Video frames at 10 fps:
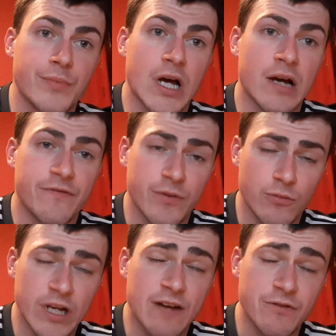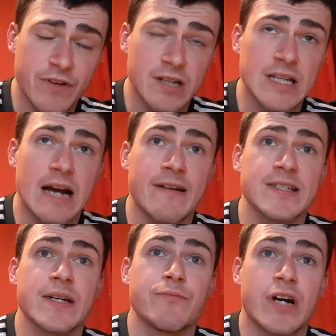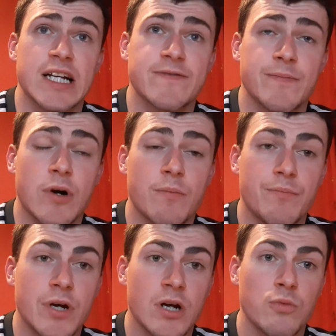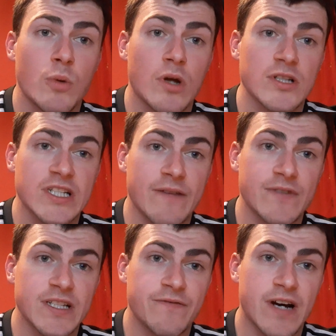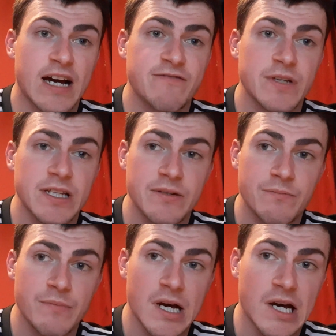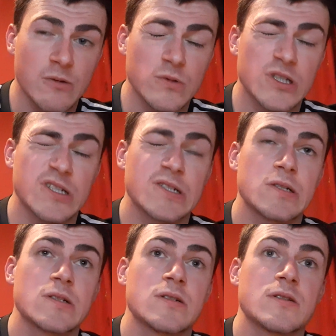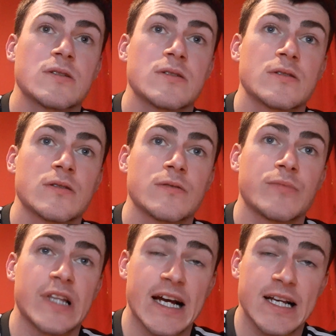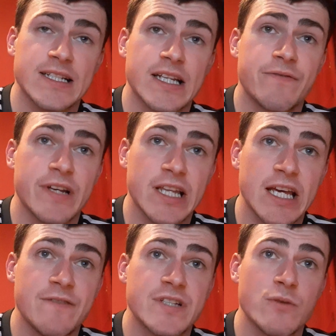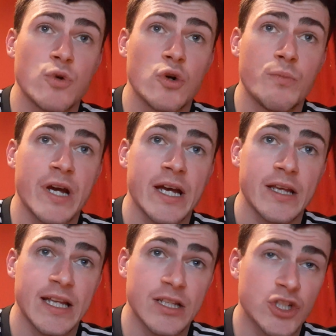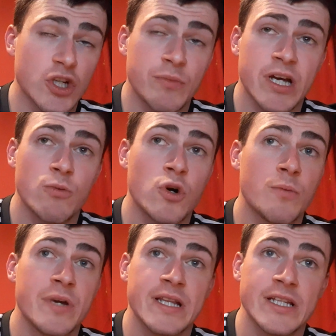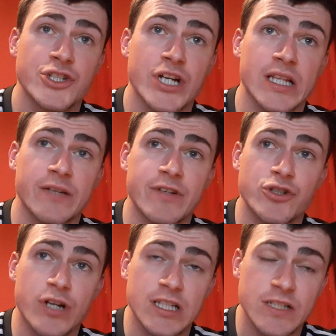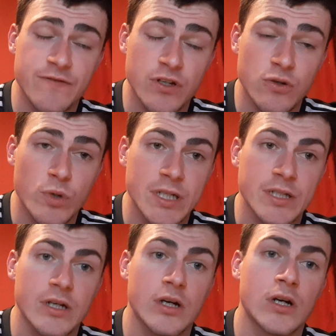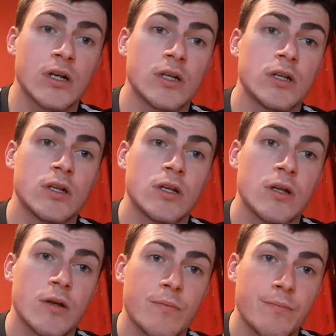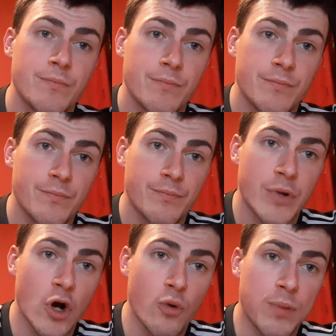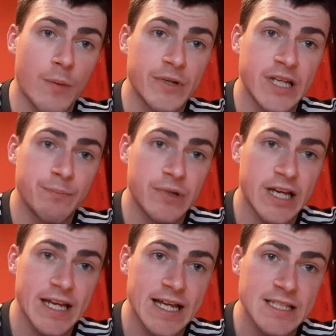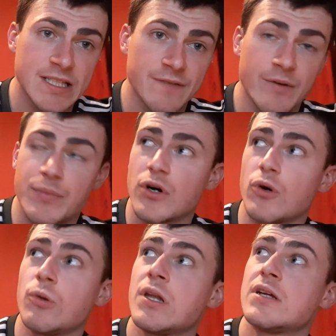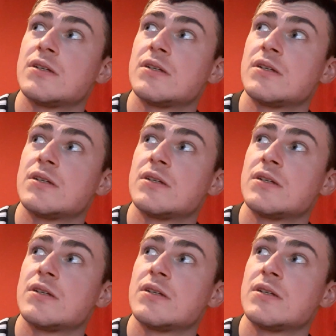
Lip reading: I think we have revealed our asking price for Pogba. We want £75 million. But like I said, if he leaves, it will be in the summer. It won't be in this January transfer window. Paul Pogba did play against Liverpool.